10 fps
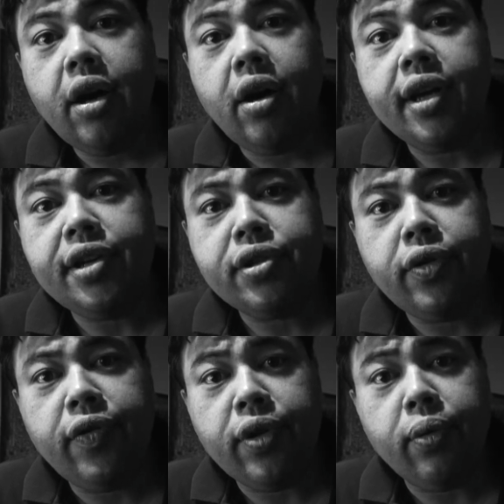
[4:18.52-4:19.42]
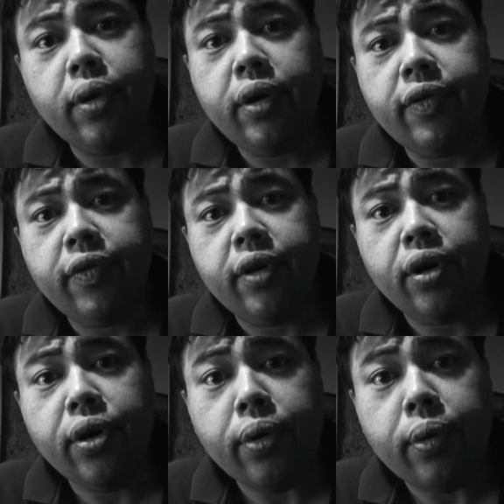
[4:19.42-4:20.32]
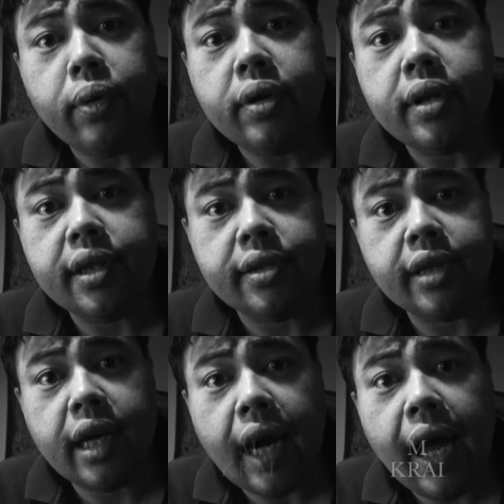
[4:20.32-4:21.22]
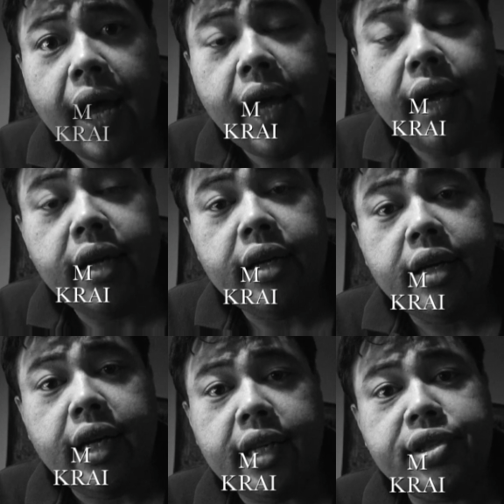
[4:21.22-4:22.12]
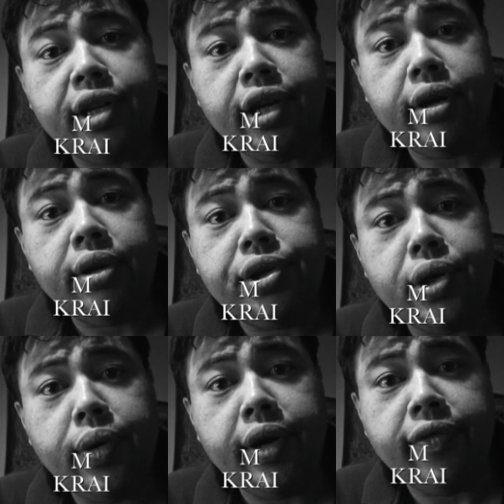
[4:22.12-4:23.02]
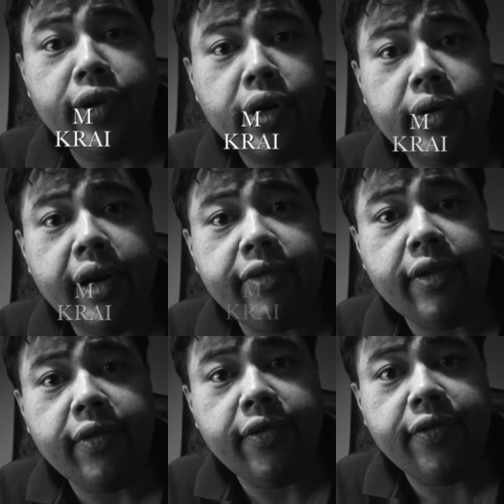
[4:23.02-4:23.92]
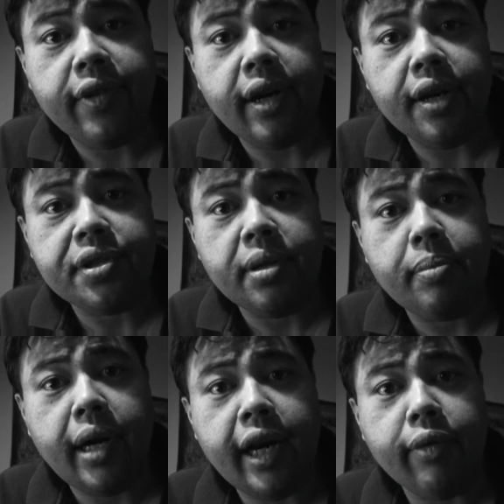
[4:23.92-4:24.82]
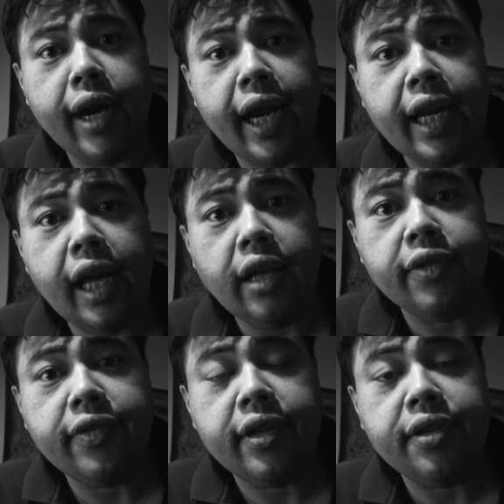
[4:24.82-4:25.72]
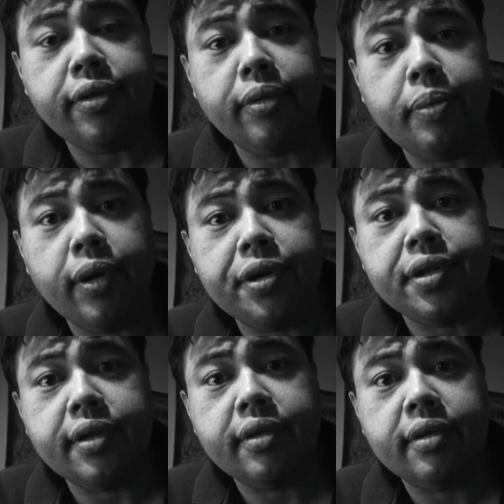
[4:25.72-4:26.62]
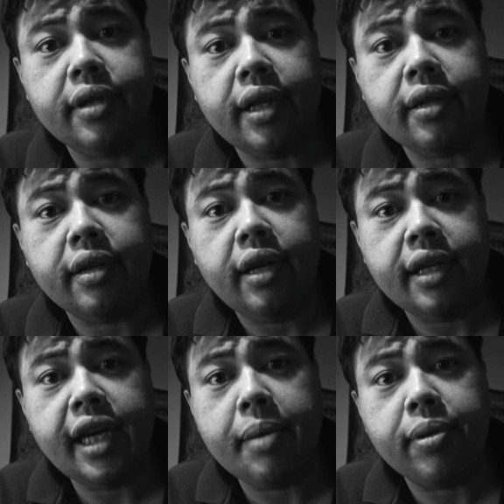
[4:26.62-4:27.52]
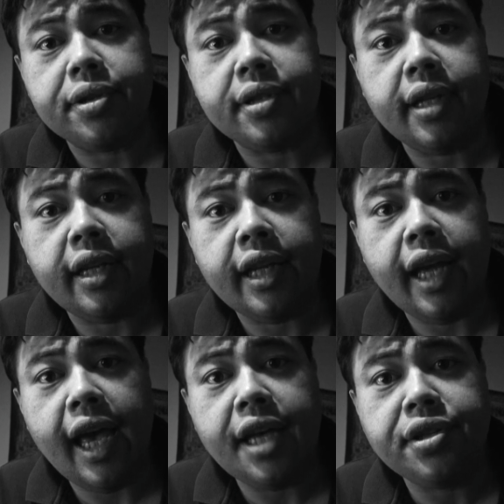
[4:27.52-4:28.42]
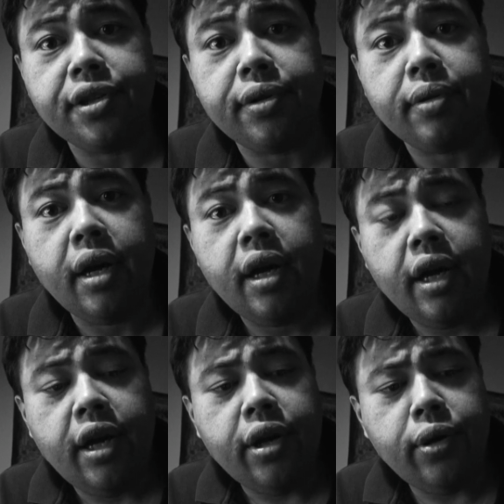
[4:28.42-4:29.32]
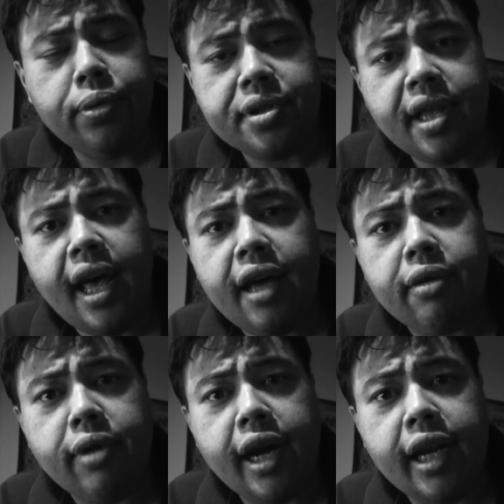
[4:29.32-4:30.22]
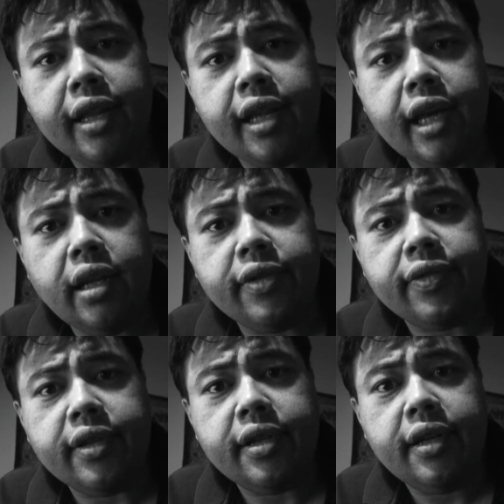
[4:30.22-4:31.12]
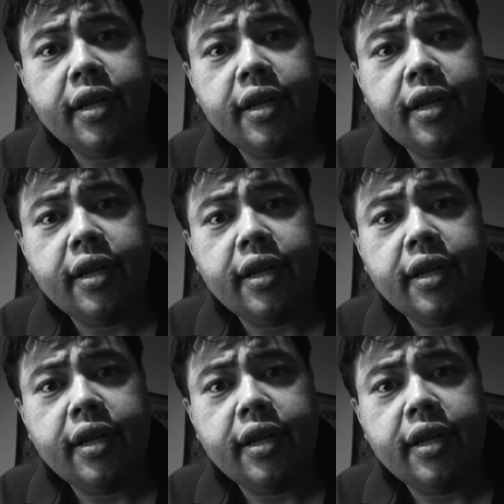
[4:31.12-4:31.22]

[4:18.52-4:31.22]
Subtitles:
Okay, so for the word for who is krai, and let's say you're showing a photograph of somebody riding an elephant to a person, and a Thai person, and he asks you, who is that riding the elephant?